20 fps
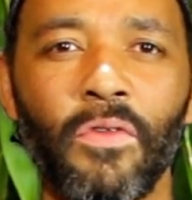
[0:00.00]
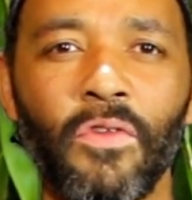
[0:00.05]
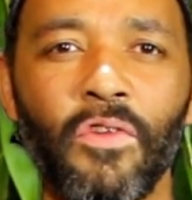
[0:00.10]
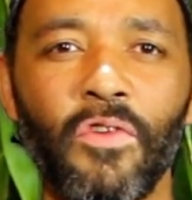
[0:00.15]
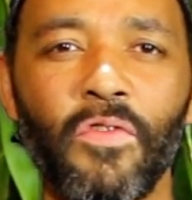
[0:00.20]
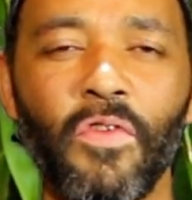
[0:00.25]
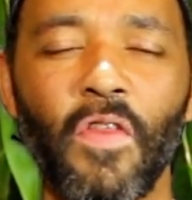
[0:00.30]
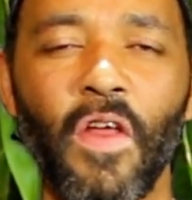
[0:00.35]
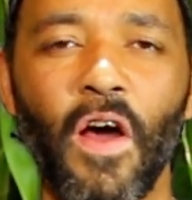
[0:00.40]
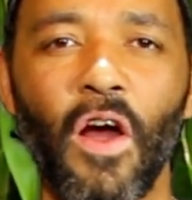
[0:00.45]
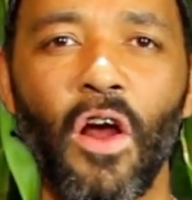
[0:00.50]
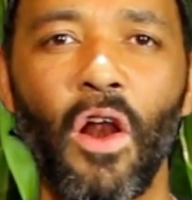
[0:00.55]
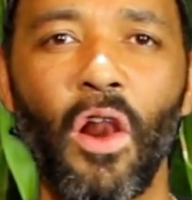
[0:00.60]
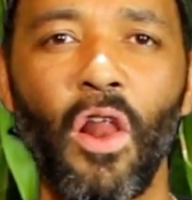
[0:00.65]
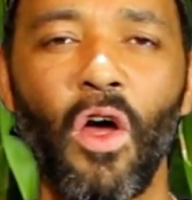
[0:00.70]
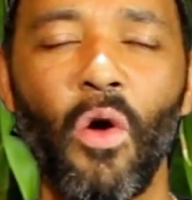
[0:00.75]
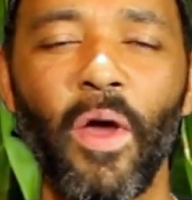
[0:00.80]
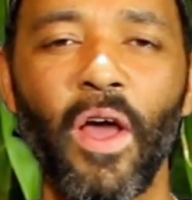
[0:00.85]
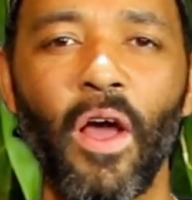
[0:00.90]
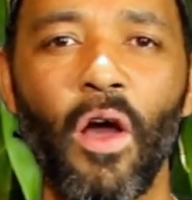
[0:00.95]
Just feel that
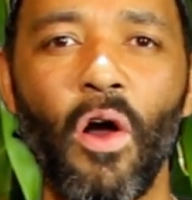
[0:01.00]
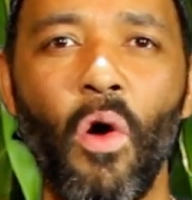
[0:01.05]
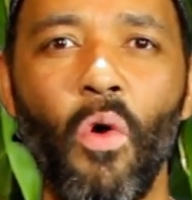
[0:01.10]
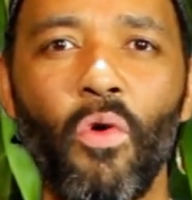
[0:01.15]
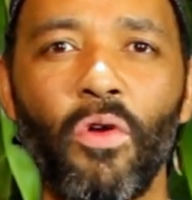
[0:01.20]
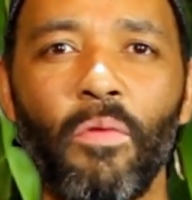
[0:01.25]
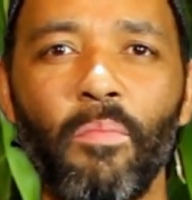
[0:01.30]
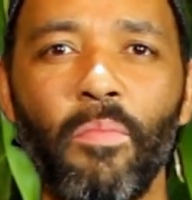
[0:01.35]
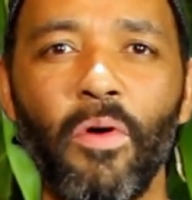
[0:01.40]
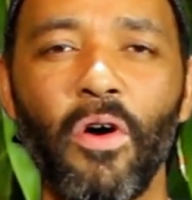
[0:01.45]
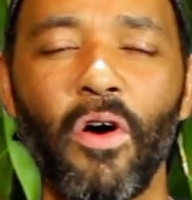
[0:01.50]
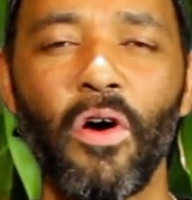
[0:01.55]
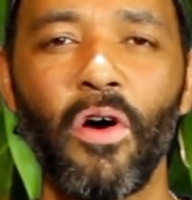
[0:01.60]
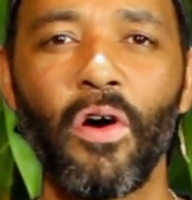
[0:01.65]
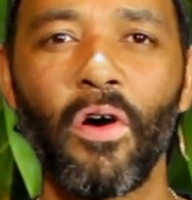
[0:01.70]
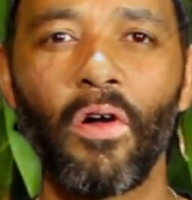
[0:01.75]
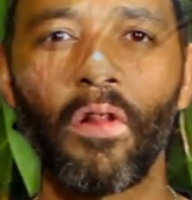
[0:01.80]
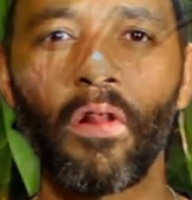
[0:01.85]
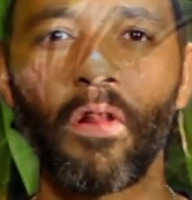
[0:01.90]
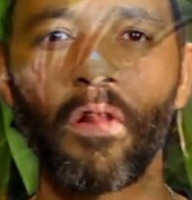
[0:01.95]
glowing golden pearl